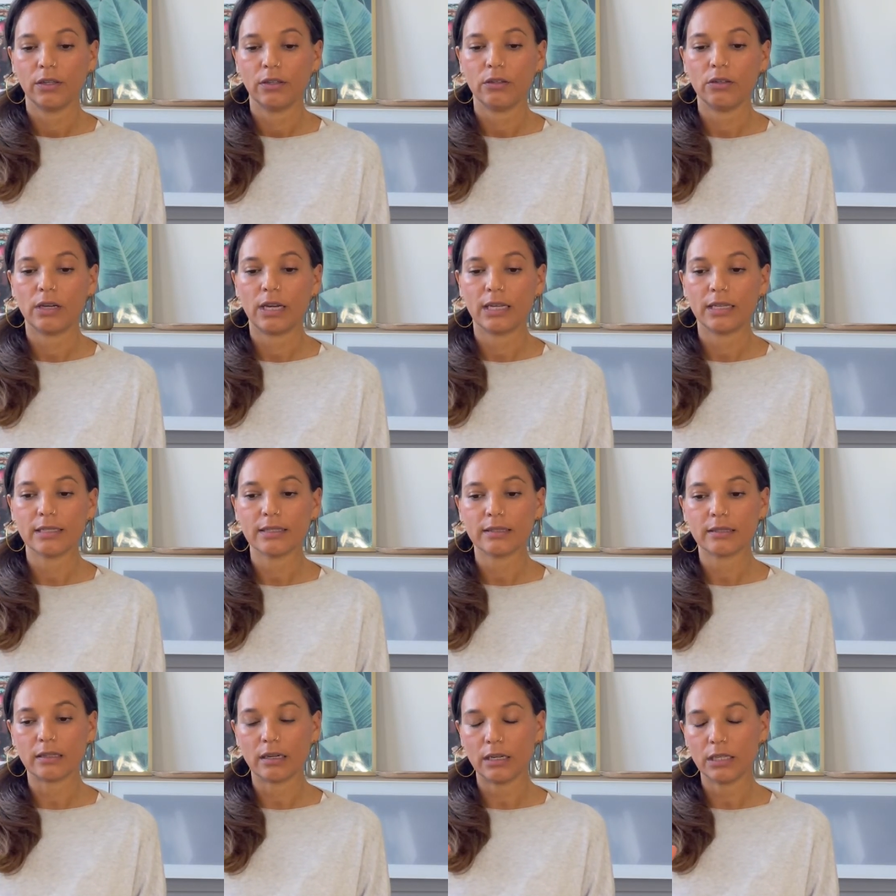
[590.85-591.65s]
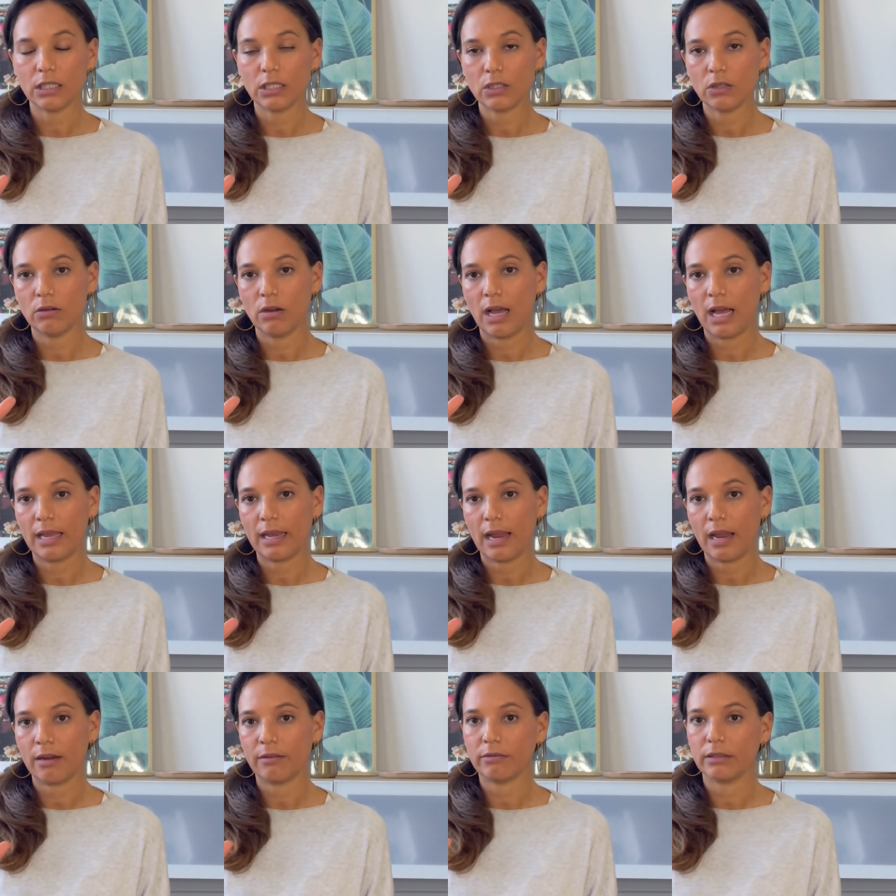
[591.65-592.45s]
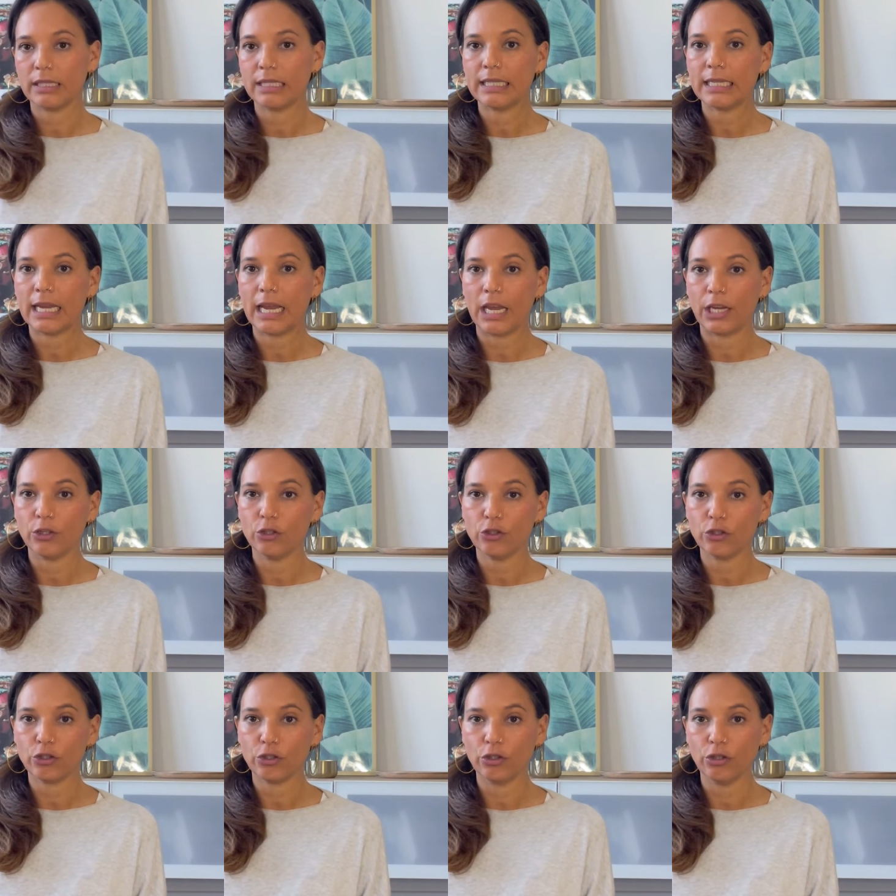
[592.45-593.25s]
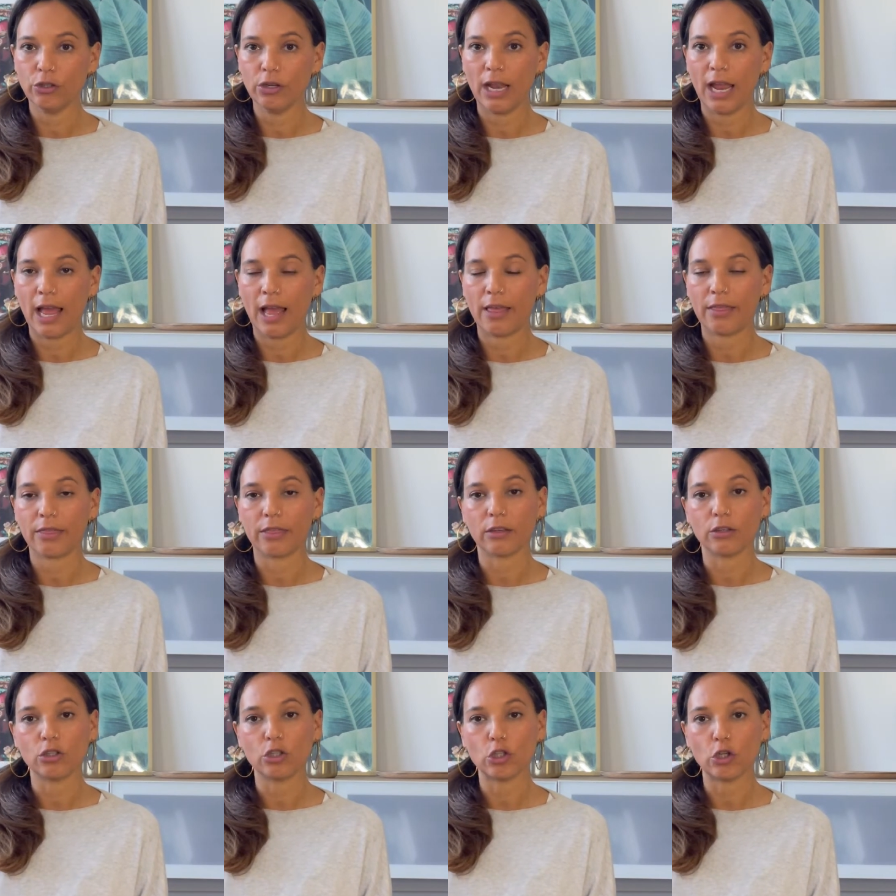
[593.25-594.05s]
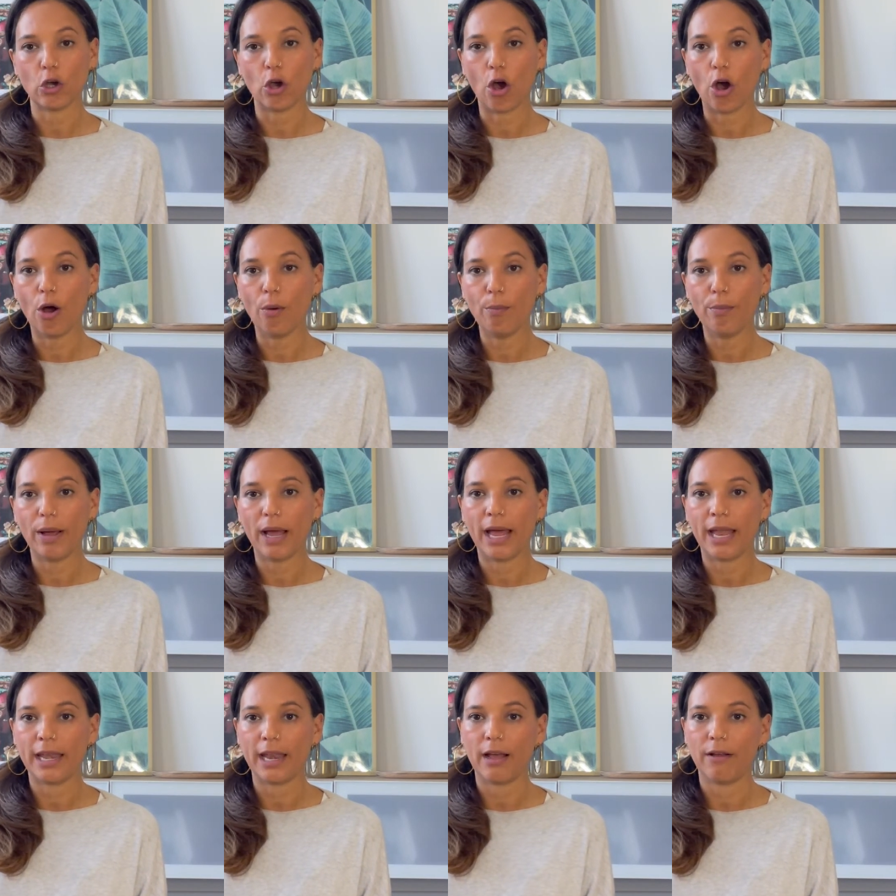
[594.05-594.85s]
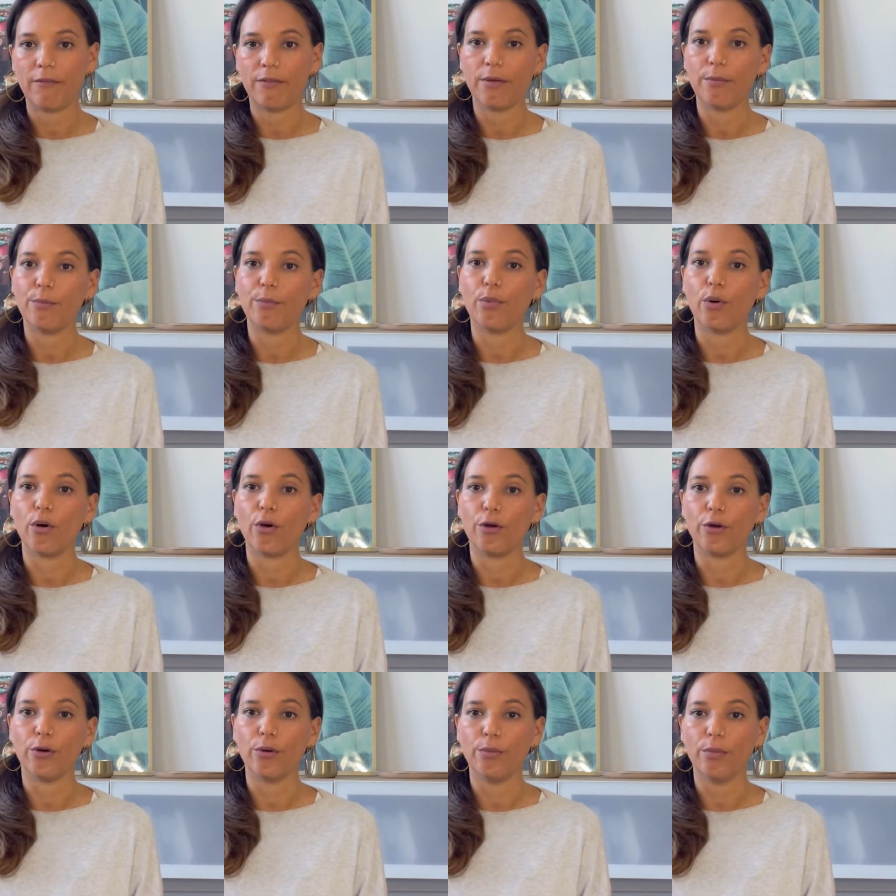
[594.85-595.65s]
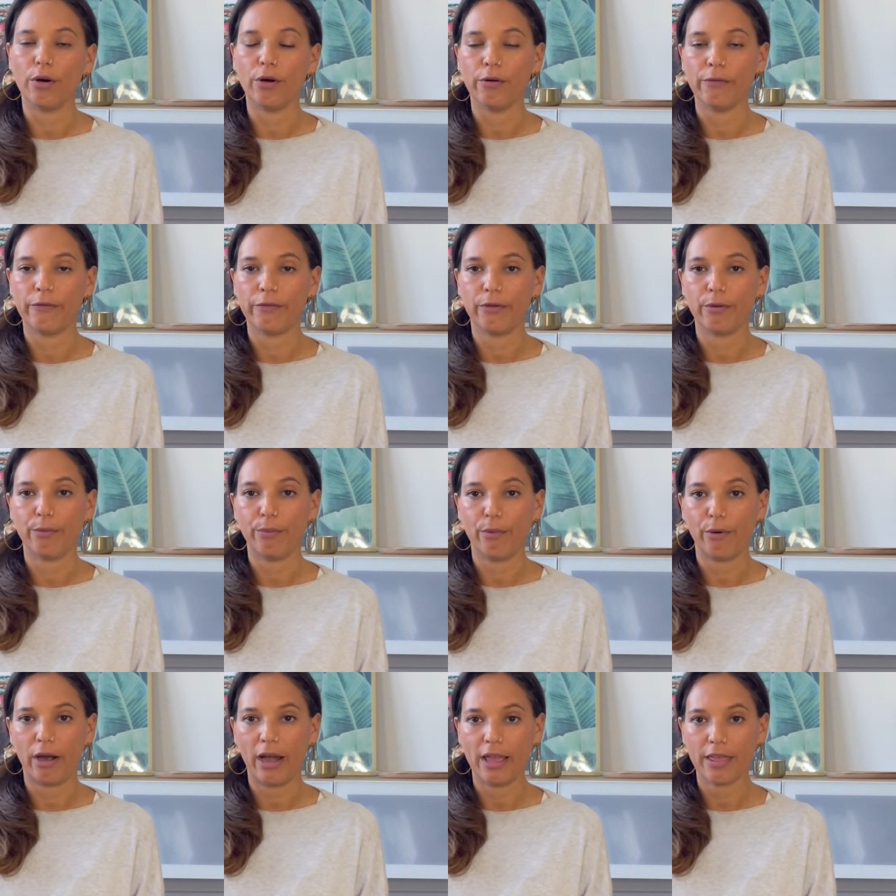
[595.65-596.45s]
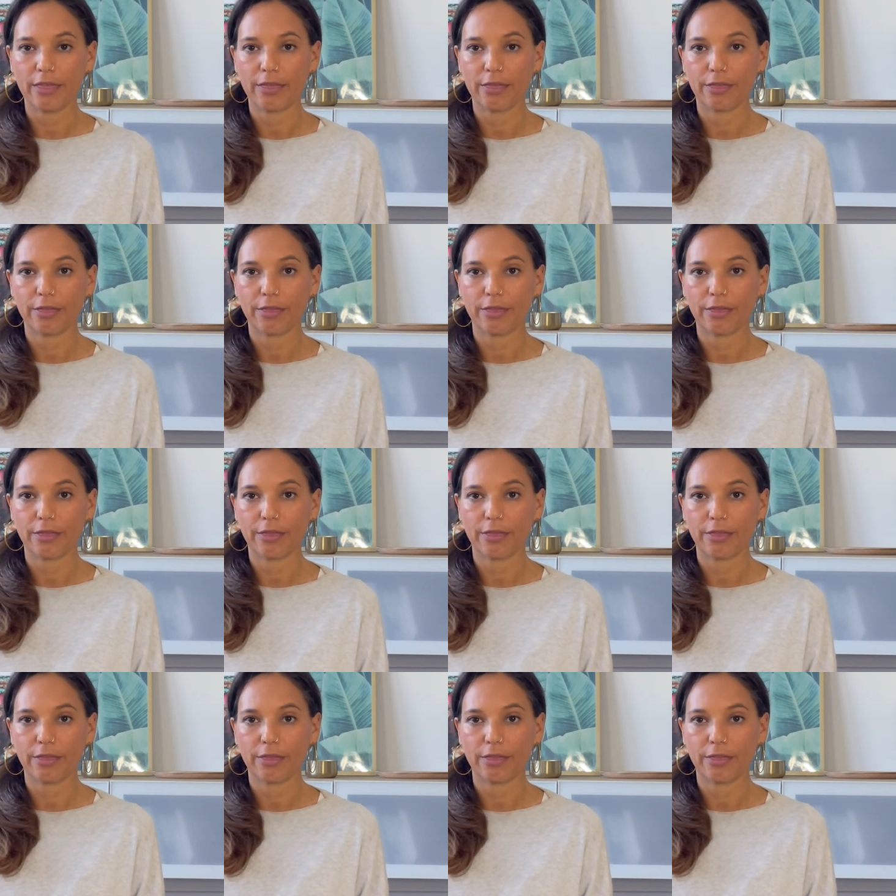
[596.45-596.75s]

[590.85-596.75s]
you can start to add a retention at the top and at the bottom of the breath.